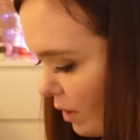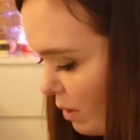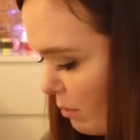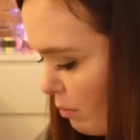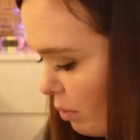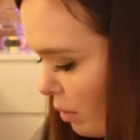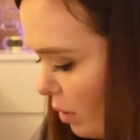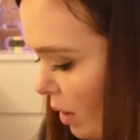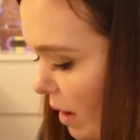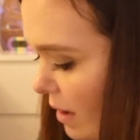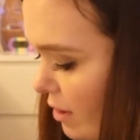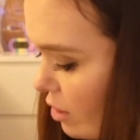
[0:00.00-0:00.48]

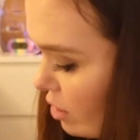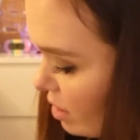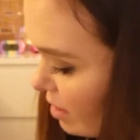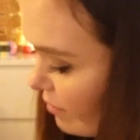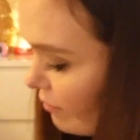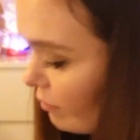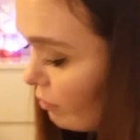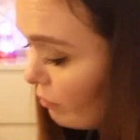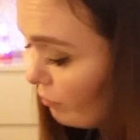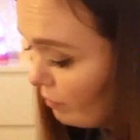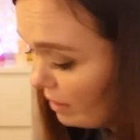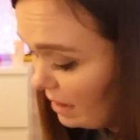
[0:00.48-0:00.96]
But I
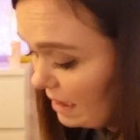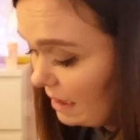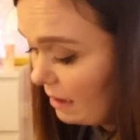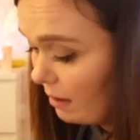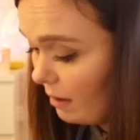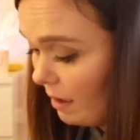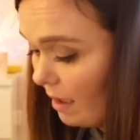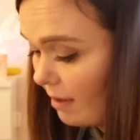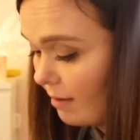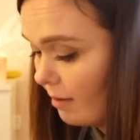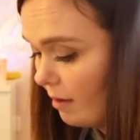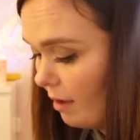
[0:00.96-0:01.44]
just feel really
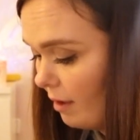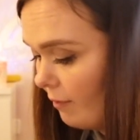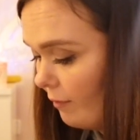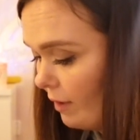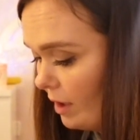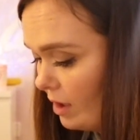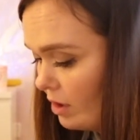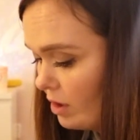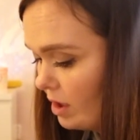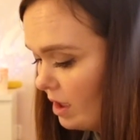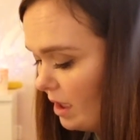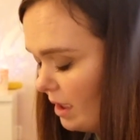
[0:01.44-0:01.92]
glad that I've
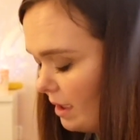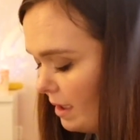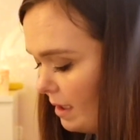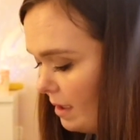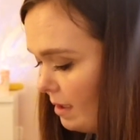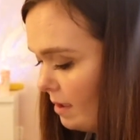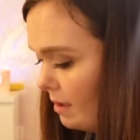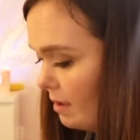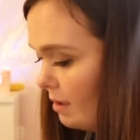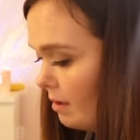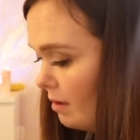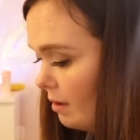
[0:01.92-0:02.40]

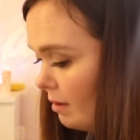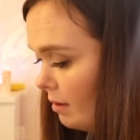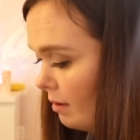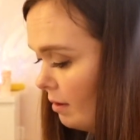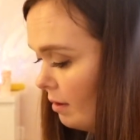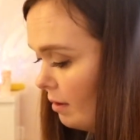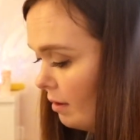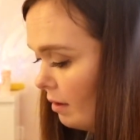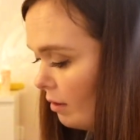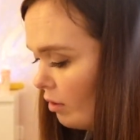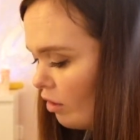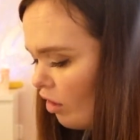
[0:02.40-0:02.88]
actually
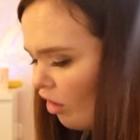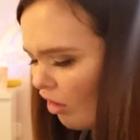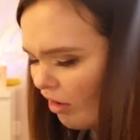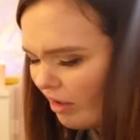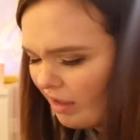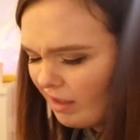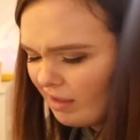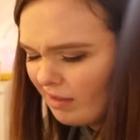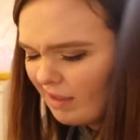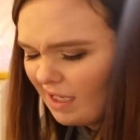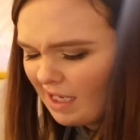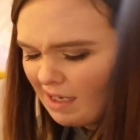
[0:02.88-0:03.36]

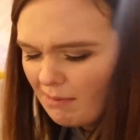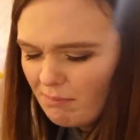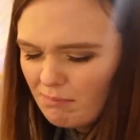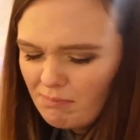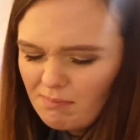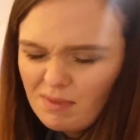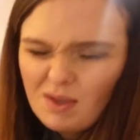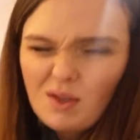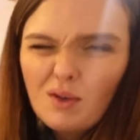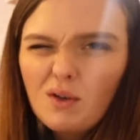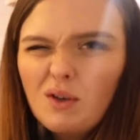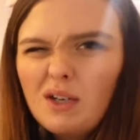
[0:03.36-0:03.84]
got
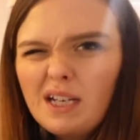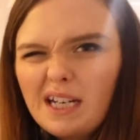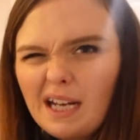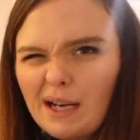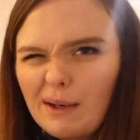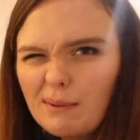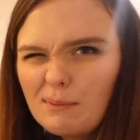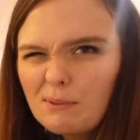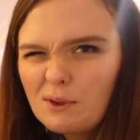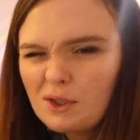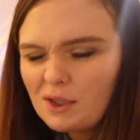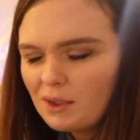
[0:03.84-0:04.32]
him sorted
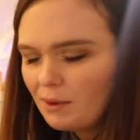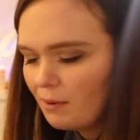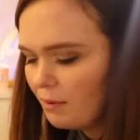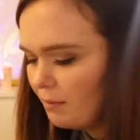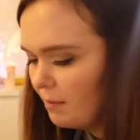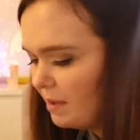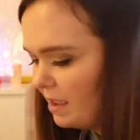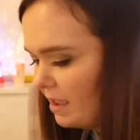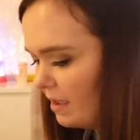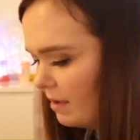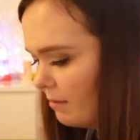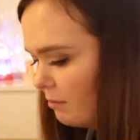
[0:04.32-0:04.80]
out, do you know what
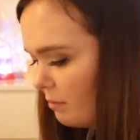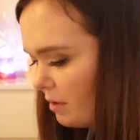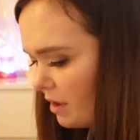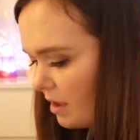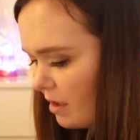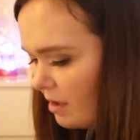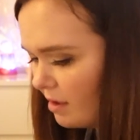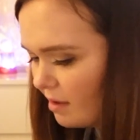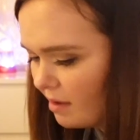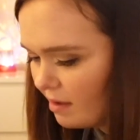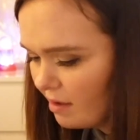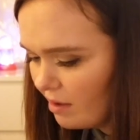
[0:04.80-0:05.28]
I mean?
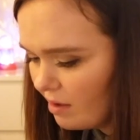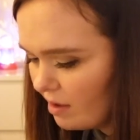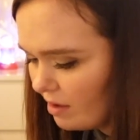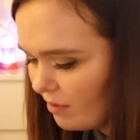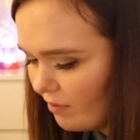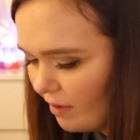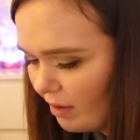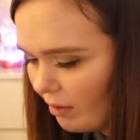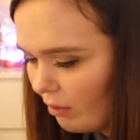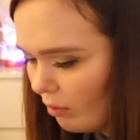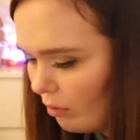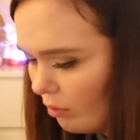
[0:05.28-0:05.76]
Because it
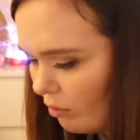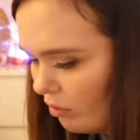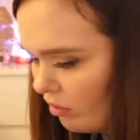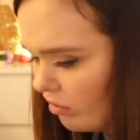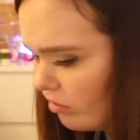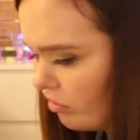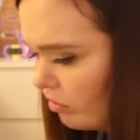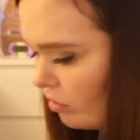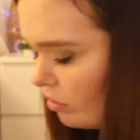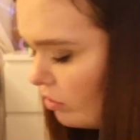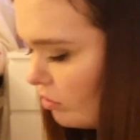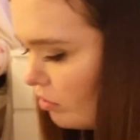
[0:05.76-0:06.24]
just felt
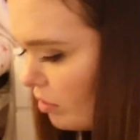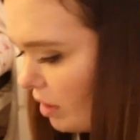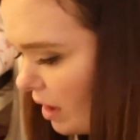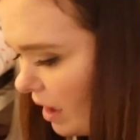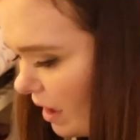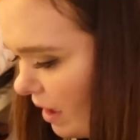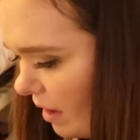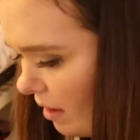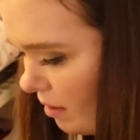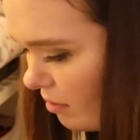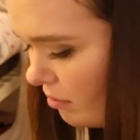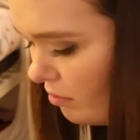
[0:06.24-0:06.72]
awful
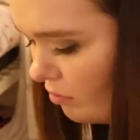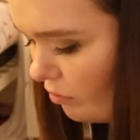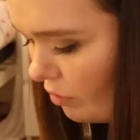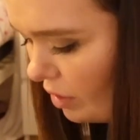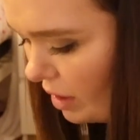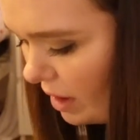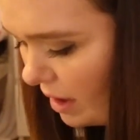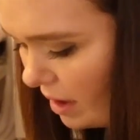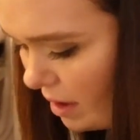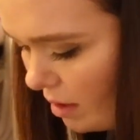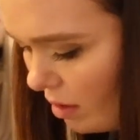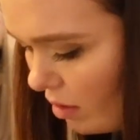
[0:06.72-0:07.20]
that I hadn't
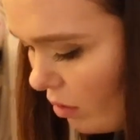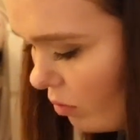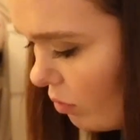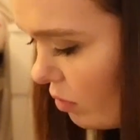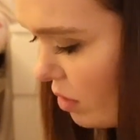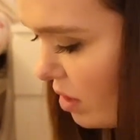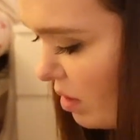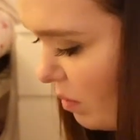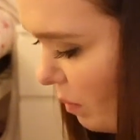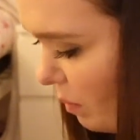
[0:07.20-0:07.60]
really thought